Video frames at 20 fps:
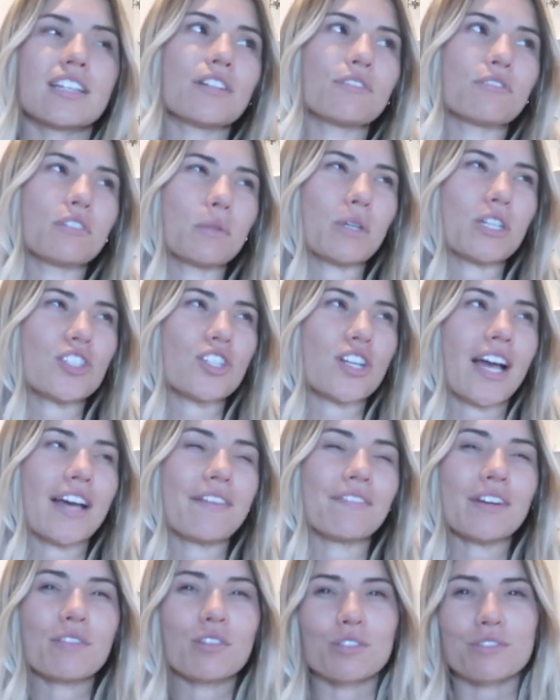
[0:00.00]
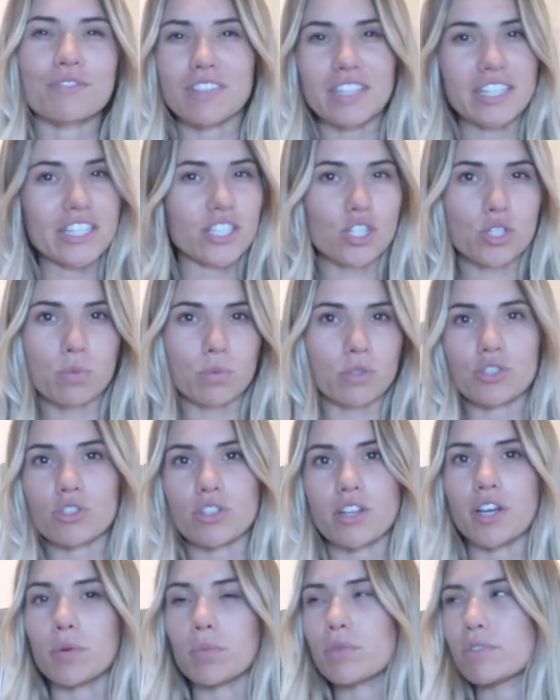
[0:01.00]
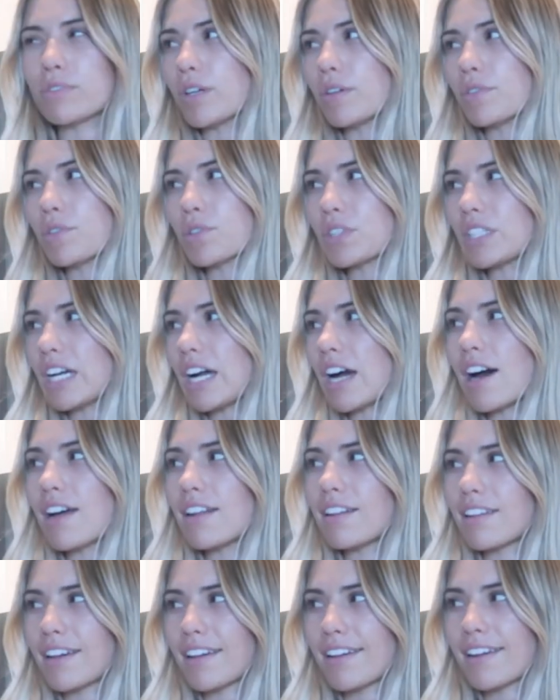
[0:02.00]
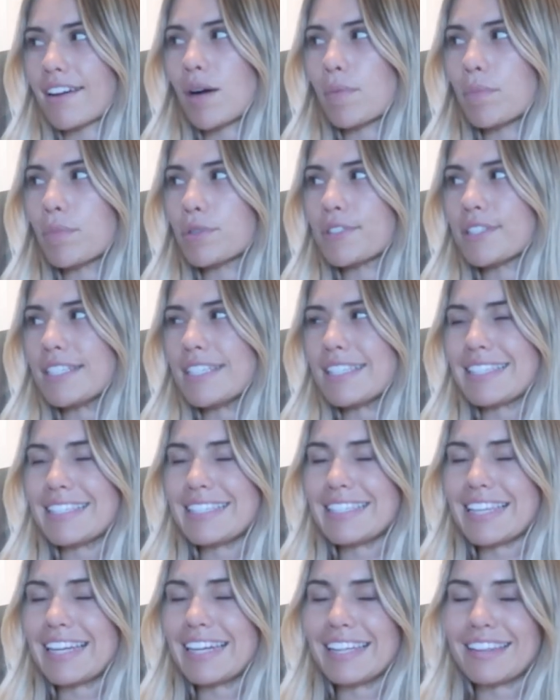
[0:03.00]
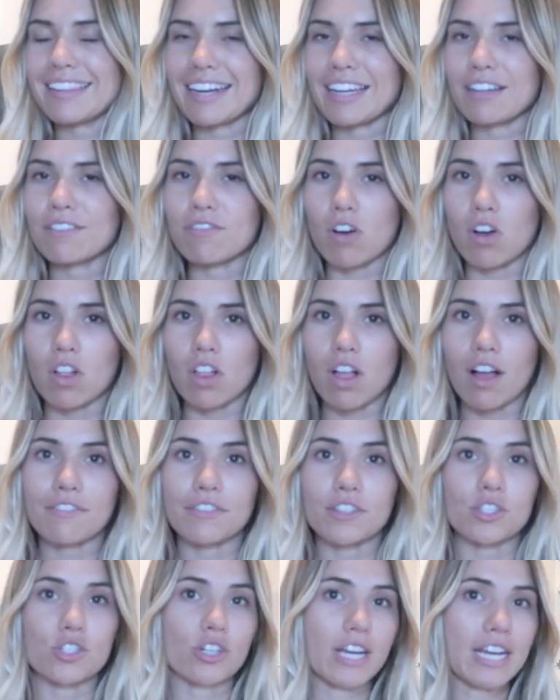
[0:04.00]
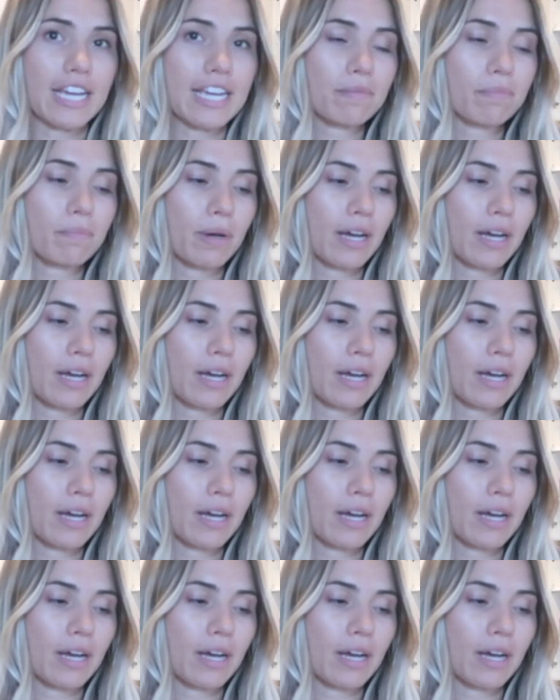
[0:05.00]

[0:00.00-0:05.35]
Not rewatching, I've never finished One Tree Hill before. I've only gotten like a couple seasons in and then I fall off the train.